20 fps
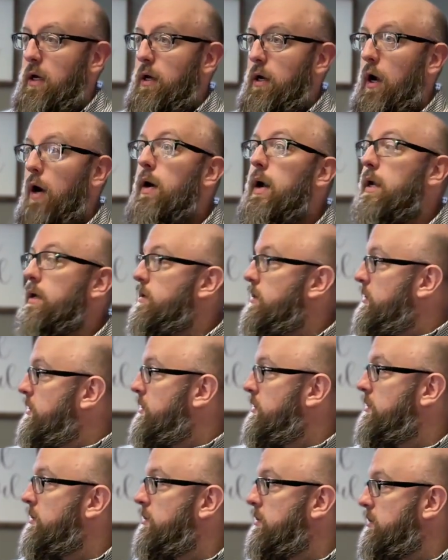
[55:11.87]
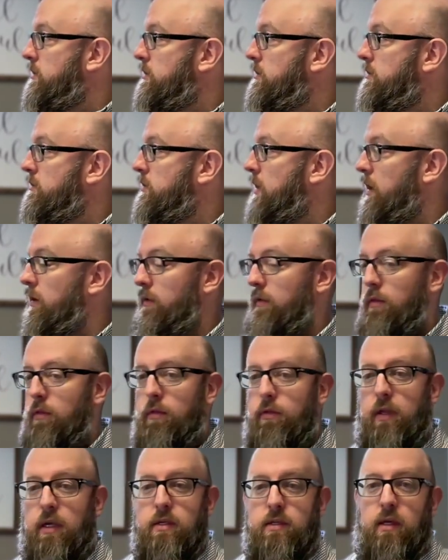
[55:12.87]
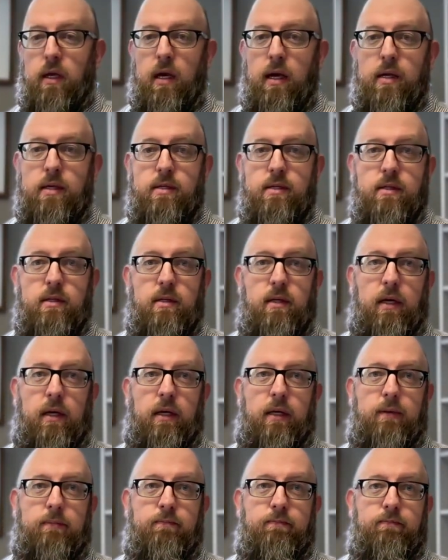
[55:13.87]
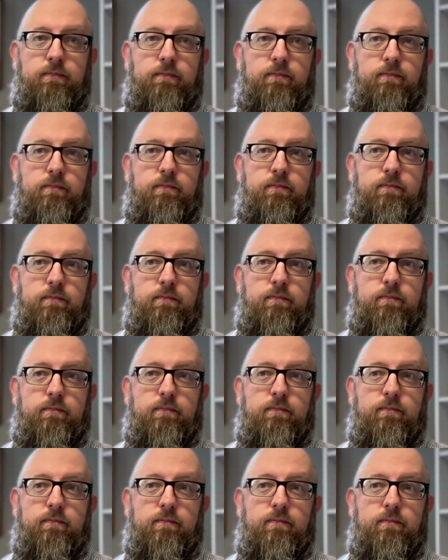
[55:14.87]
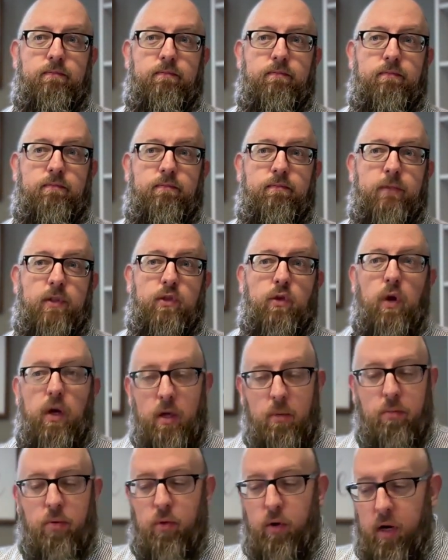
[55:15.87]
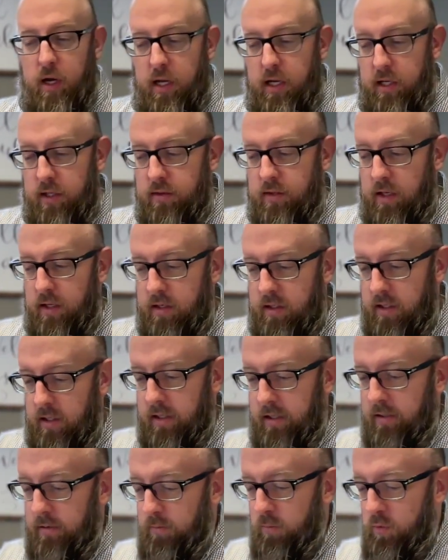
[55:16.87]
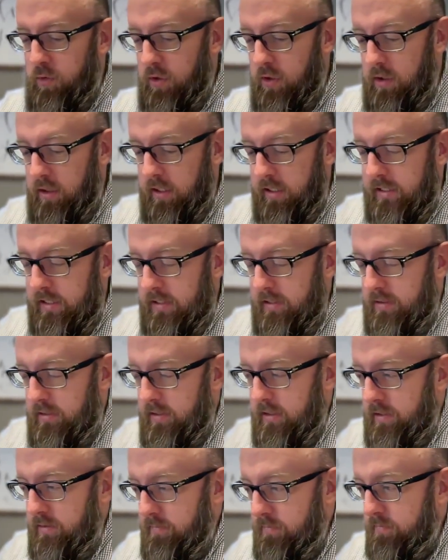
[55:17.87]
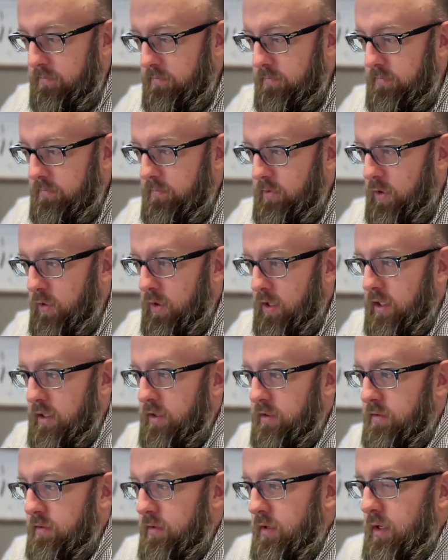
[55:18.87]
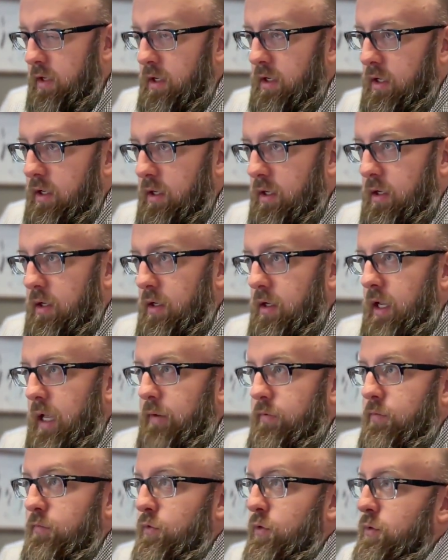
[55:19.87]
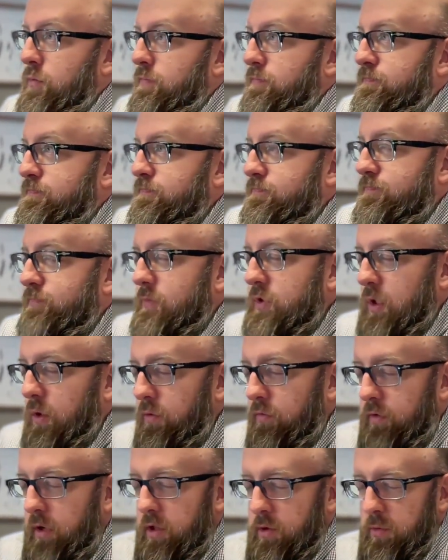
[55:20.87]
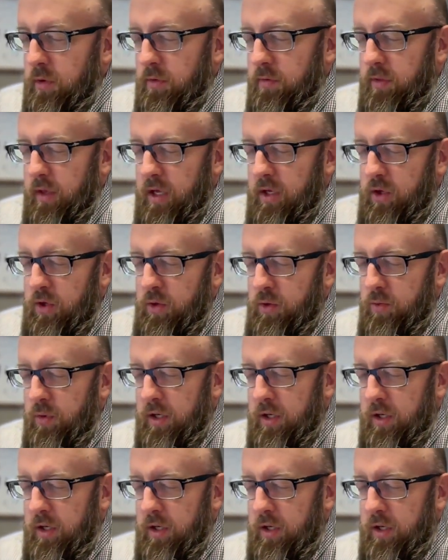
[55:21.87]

All right. Well, thanks, guys. Um, let's go ahead and pray, and then uh, we'll uh, uh, go ahead and have some food. So, Father, we thank you.